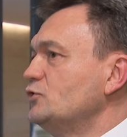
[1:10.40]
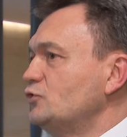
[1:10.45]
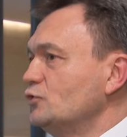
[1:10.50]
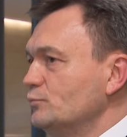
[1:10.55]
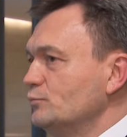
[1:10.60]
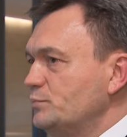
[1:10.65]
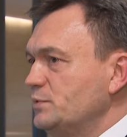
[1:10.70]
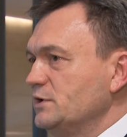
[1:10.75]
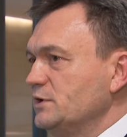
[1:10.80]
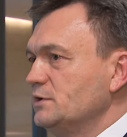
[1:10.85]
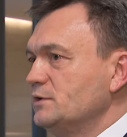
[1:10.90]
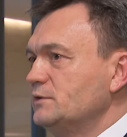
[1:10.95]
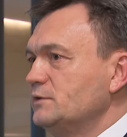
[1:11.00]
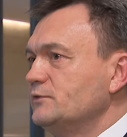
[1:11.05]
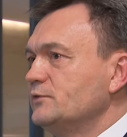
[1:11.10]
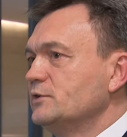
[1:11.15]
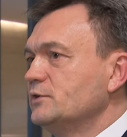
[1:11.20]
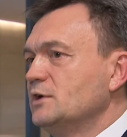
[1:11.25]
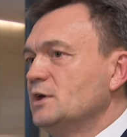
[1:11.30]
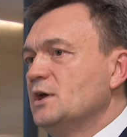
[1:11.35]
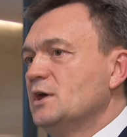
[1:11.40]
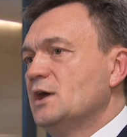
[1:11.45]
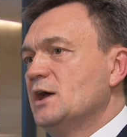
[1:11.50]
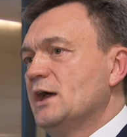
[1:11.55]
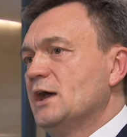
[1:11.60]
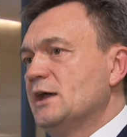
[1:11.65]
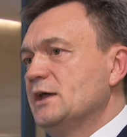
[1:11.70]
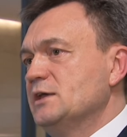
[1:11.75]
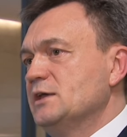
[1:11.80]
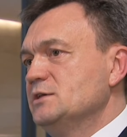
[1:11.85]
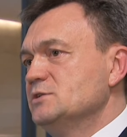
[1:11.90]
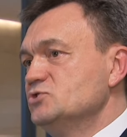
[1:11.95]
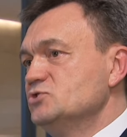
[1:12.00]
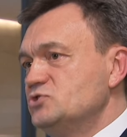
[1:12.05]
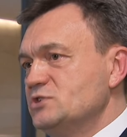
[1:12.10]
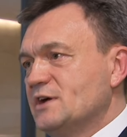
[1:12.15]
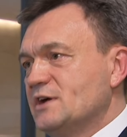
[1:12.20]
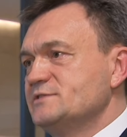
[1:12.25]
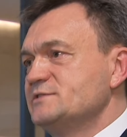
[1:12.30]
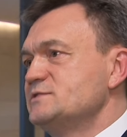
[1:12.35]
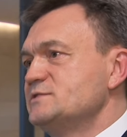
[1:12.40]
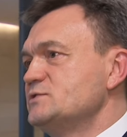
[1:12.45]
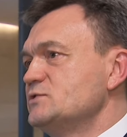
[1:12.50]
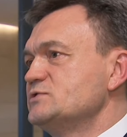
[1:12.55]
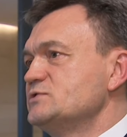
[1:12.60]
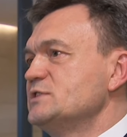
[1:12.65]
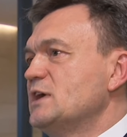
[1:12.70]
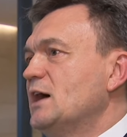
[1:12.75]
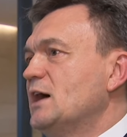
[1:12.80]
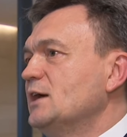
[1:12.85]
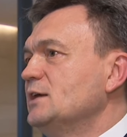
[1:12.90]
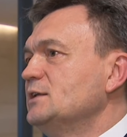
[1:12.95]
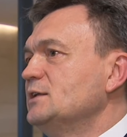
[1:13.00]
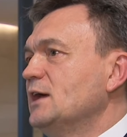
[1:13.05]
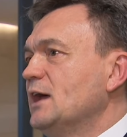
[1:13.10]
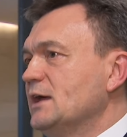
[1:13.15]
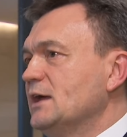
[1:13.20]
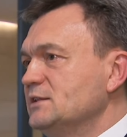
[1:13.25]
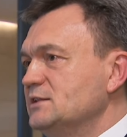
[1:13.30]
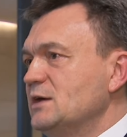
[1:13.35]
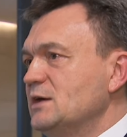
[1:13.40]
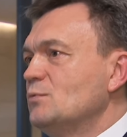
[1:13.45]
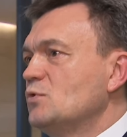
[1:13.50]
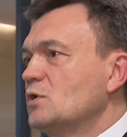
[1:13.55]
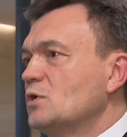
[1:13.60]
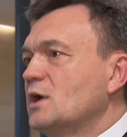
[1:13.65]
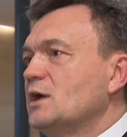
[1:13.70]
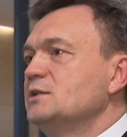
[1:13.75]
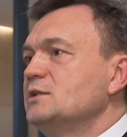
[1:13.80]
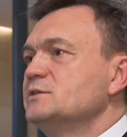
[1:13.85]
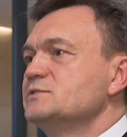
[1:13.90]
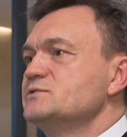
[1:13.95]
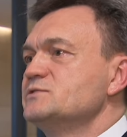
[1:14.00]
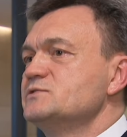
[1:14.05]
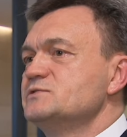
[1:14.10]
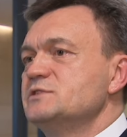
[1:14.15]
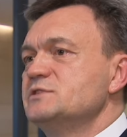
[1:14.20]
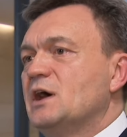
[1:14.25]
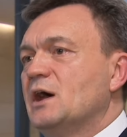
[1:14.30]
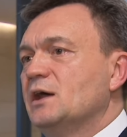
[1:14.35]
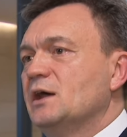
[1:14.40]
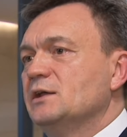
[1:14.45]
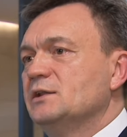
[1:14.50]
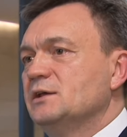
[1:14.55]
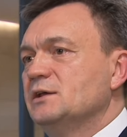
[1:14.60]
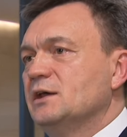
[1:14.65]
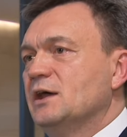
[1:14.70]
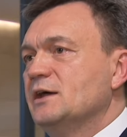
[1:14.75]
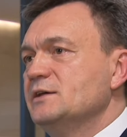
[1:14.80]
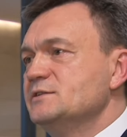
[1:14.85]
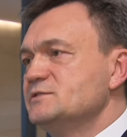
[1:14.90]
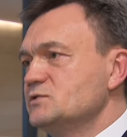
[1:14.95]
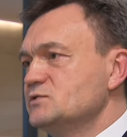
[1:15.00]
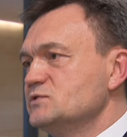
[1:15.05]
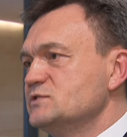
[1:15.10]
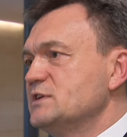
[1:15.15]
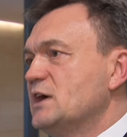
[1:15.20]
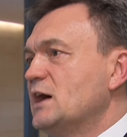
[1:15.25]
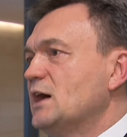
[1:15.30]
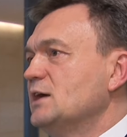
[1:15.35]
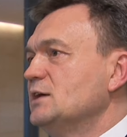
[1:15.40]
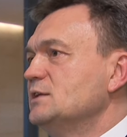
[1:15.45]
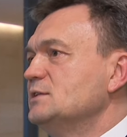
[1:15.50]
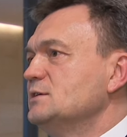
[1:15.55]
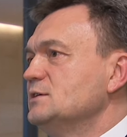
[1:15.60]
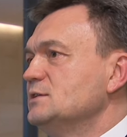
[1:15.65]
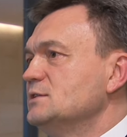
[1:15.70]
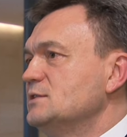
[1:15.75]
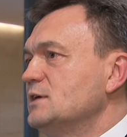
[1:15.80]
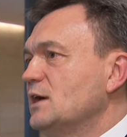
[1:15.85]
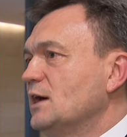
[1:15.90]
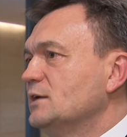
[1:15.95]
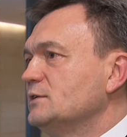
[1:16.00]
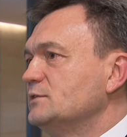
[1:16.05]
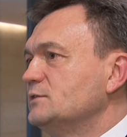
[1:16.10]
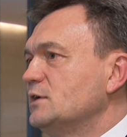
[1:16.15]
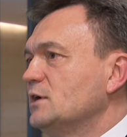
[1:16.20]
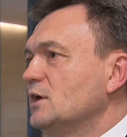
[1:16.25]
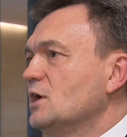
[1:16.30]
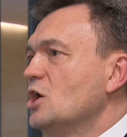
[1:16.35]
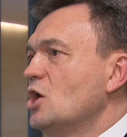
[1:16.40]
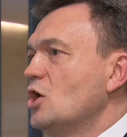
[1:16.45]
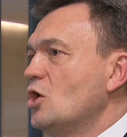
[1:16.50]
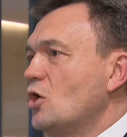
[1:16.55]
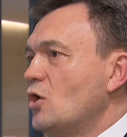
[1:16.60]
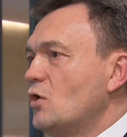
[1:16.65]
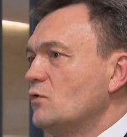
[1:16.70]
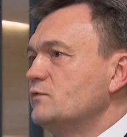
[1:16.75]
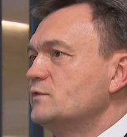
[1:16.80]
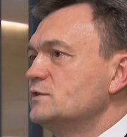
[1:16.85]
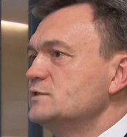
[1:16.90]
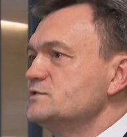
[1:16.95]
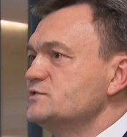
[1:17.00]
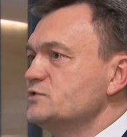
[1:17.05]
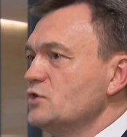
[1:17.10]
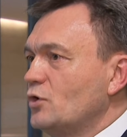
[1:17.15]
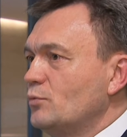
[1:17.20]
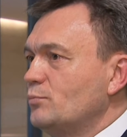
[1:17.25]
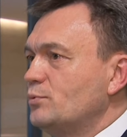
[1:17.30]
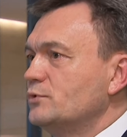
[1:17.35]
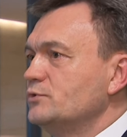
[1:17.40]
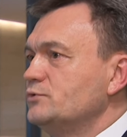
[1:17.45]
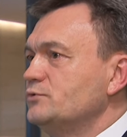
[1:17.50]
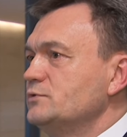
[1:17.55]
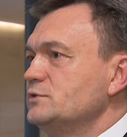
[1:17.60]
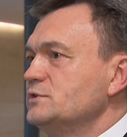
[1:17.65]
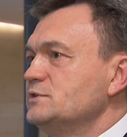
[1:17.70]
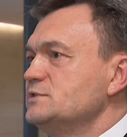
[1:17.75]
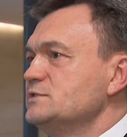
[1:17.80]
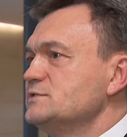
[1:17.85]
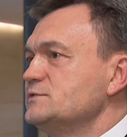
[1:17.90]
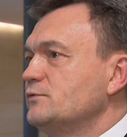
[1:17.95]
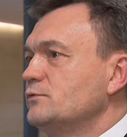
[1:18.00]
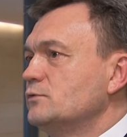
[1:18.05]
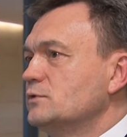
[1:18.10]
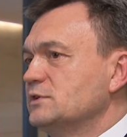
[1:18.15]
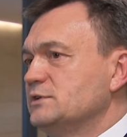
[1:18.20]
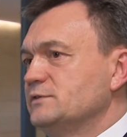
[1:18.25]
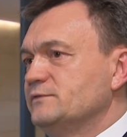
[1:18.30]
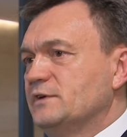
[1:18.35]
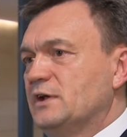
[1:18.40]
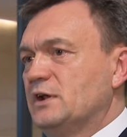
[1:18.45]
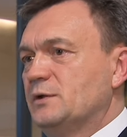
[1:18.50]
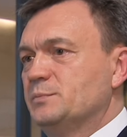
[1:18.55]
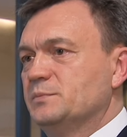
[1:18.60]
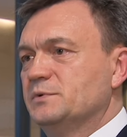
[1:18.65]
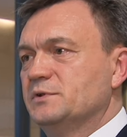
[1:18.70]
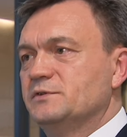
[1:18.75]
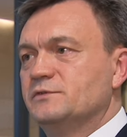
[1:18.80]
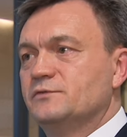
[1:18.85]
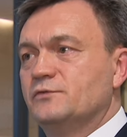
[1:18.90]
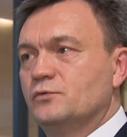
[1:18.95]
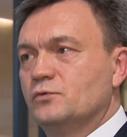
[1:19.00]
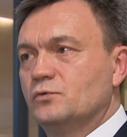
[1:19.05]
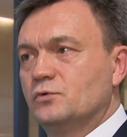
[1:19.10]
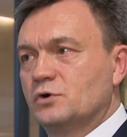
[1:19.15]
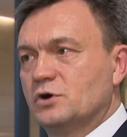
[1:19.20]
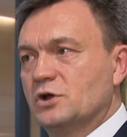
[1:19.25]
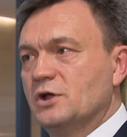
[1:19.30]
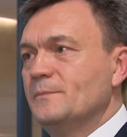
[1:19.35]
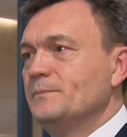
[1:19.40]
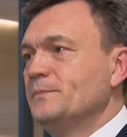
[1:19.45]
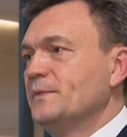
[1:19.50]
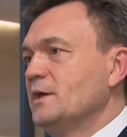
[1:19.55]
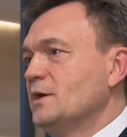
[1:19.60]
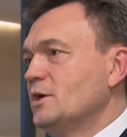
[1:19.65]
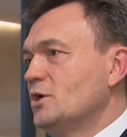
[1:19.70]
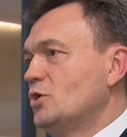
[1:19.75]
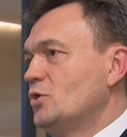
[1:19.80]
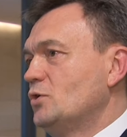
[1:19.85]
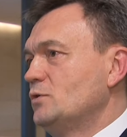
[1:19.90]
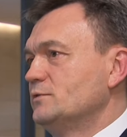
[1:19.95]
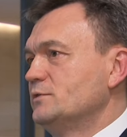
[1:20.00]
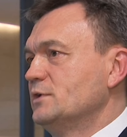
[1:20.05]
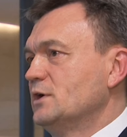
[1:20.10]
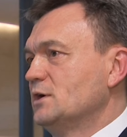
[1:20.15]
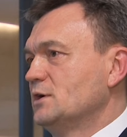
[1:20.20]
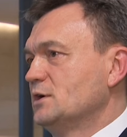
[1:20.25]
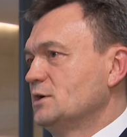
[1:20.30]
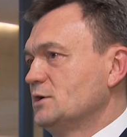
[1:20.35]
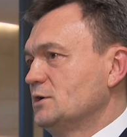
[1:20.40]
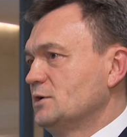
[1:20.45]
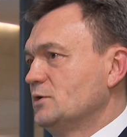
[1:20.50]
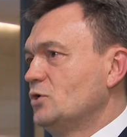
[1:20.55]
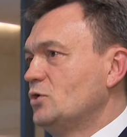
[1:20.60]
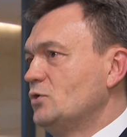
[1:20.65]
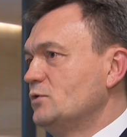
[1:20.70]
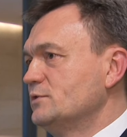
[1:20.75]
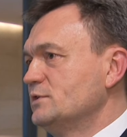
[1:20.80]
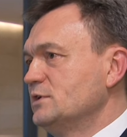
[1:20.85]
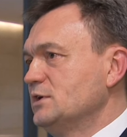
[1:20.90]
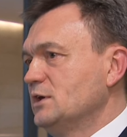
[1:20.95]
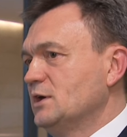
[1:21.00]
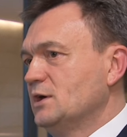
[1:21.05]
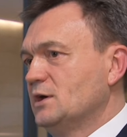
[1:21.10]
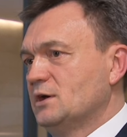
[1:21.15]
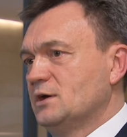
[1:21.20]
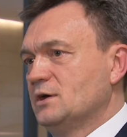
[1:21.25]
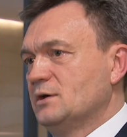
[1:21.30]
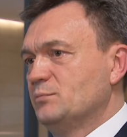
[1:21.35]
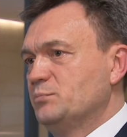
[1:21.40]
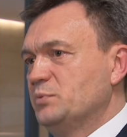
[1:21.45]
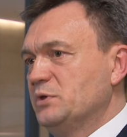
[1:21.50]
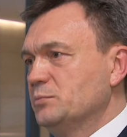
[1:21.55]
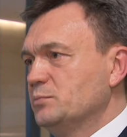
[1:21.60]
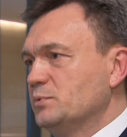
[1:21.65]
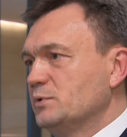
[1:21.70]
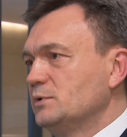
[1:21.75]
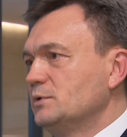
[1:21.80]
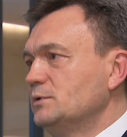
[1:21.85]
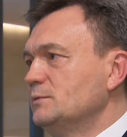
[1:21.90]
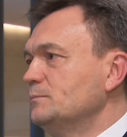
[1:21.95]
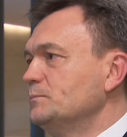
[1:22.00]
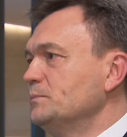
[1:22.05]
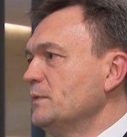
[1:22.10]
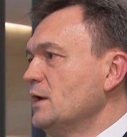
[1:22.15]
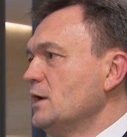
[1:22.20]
to build a just society, a democratic society, a society that offers opportunities for development for all the people.